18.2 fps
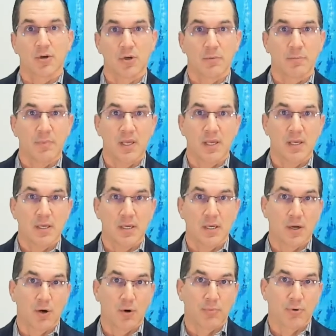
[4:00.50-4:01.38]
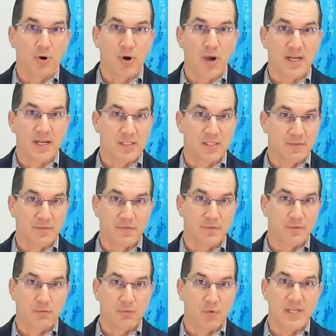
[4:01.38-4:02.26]
It could be
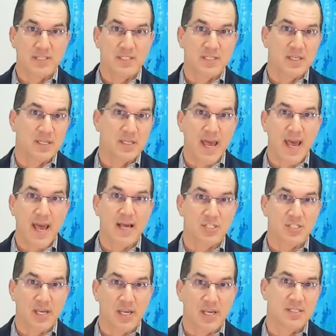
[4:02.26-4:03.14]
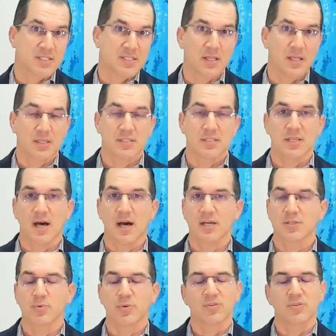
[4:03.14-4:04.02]
proactive raising cash, i.e. selling
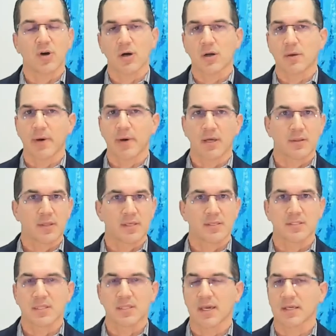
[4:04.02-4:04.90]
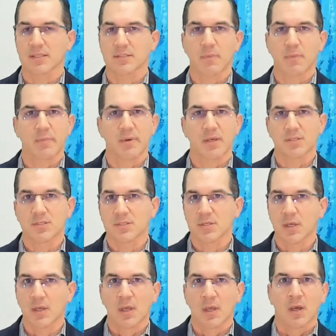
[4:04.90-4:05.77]
stocks. We talk about these things. Maybe
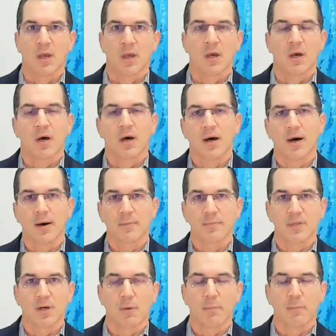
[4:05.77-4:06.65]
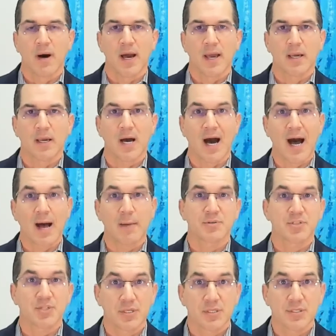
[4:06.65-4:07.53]
it's buying
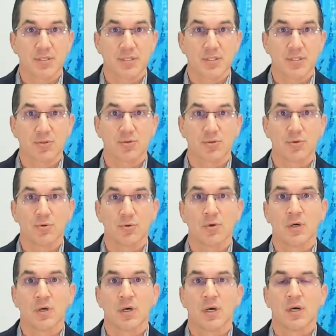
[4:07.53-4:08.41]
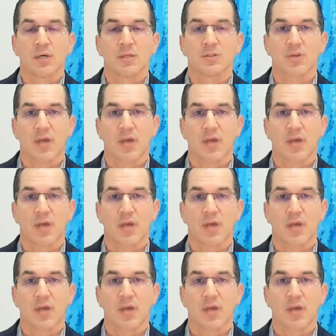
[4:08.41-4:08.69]
options to